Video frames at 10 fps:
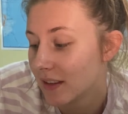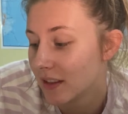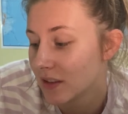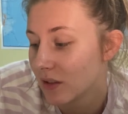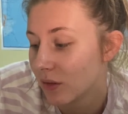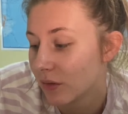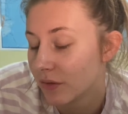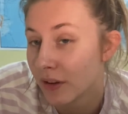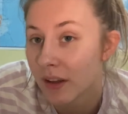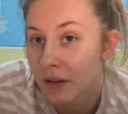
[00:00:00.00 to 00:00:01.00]
does a lot of
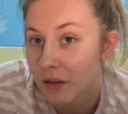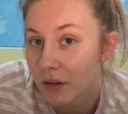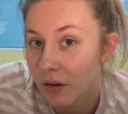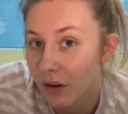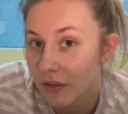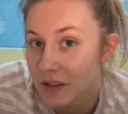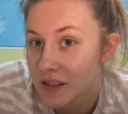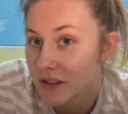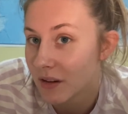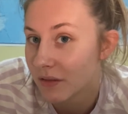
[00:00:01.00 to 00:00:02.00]
like crafty
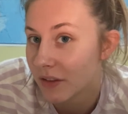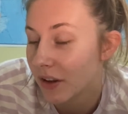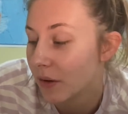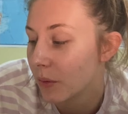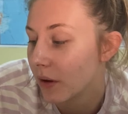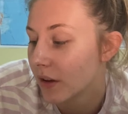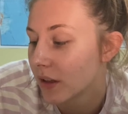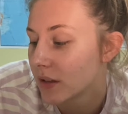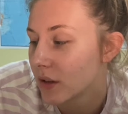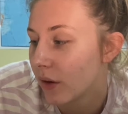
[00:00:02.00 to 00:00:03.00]
stuff for her
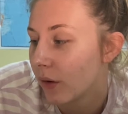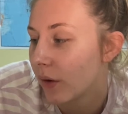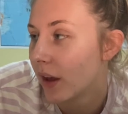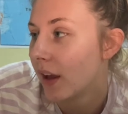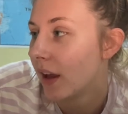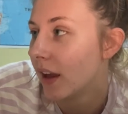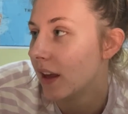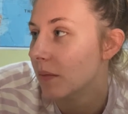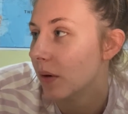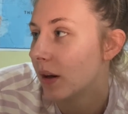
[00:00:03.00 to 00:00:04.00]
work, so
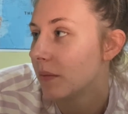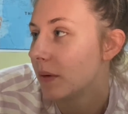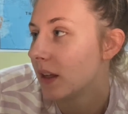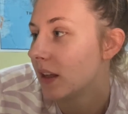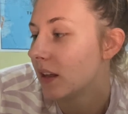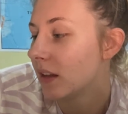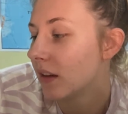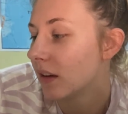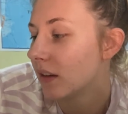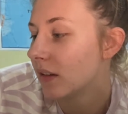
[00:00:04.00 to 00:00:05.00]
it might be
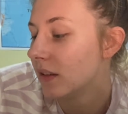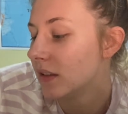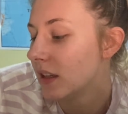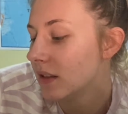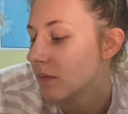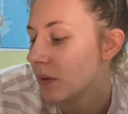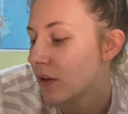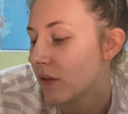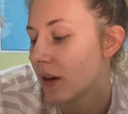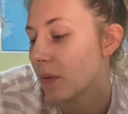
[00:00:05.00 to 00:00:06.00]
decent
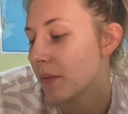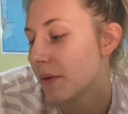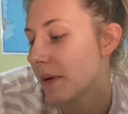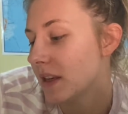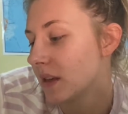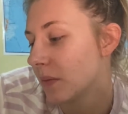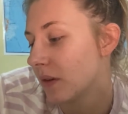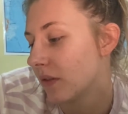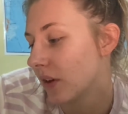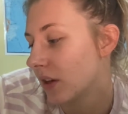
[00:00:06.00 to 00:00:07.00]
PVA, it might be basic
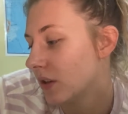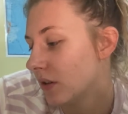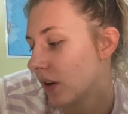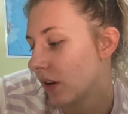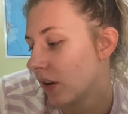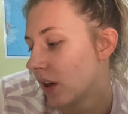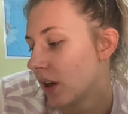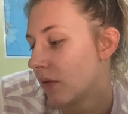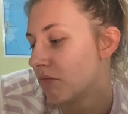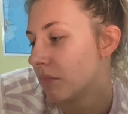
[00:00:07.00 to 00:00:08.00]
PVA, I don't know.
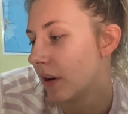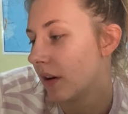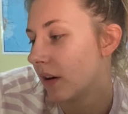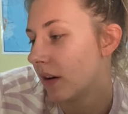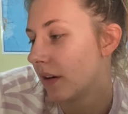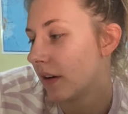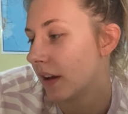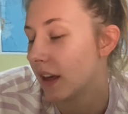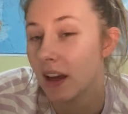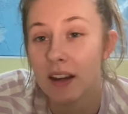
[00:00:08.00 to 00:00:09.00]
But
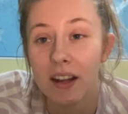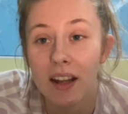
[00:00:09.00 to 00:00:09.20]
again,